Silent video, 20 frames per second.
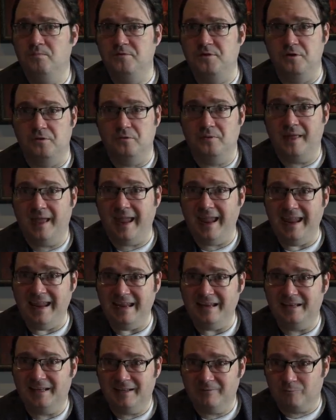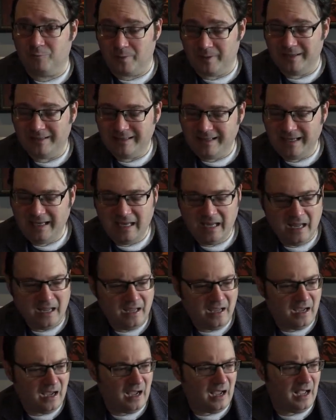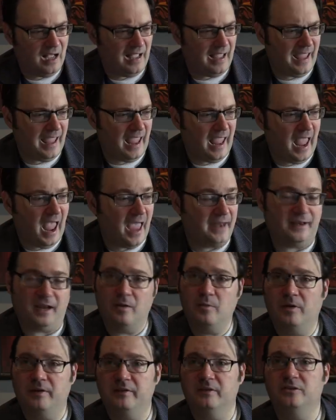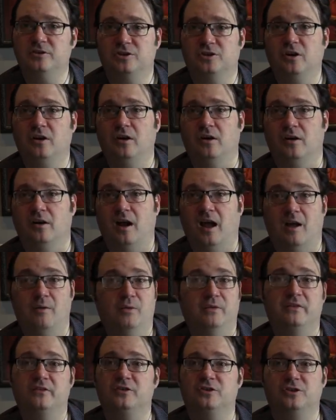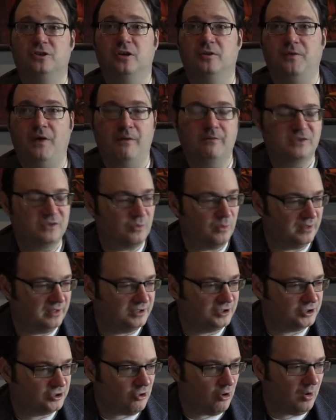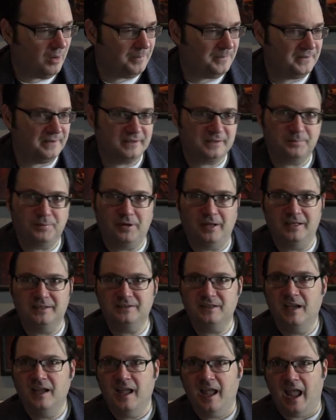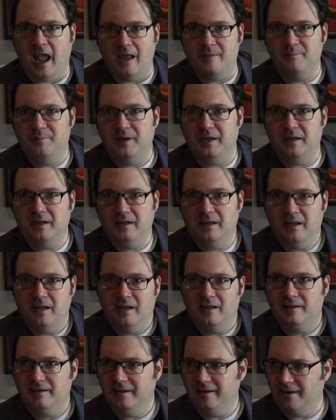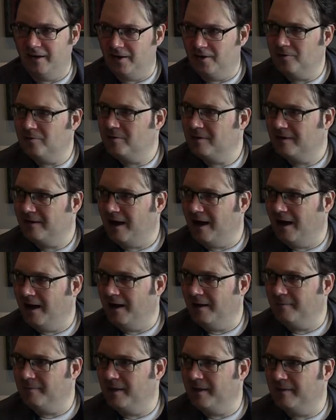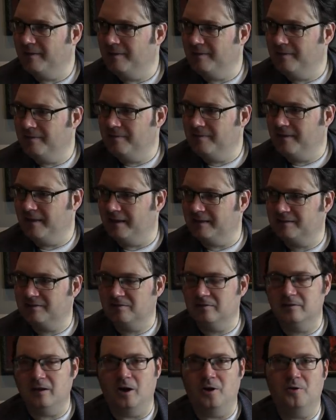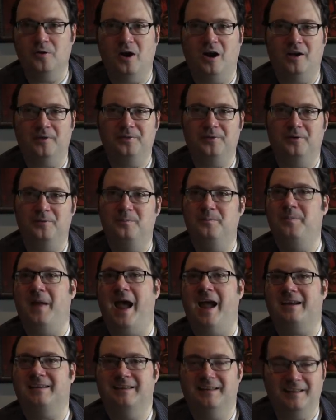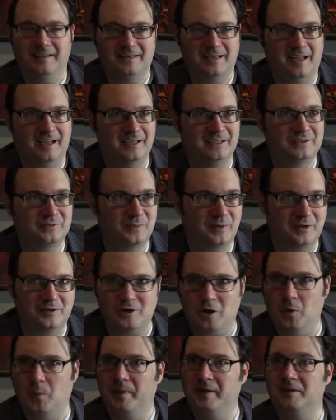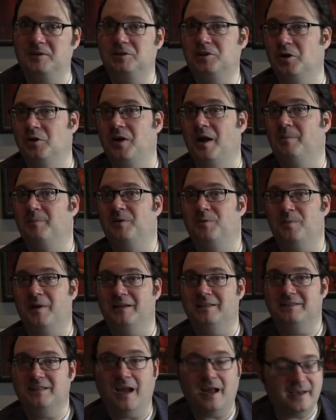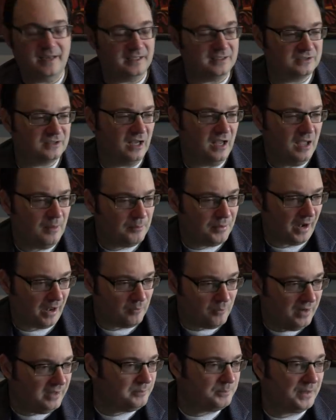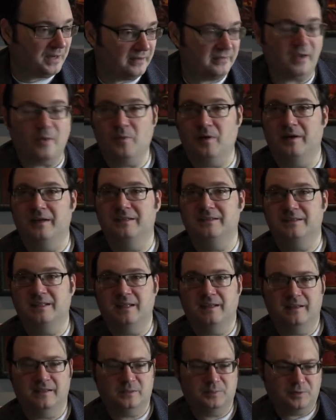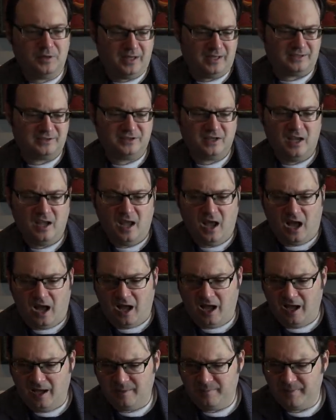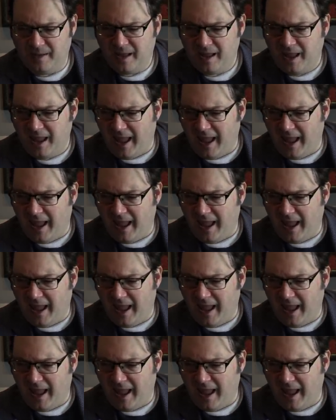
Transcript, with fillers: do they really? and I wasn't sure. I wasn't sure if I was going to show up at this place and be, you know, um, this lone author back to the days where nobody showed up to my signings. But I went because I wanted to see this place. Um,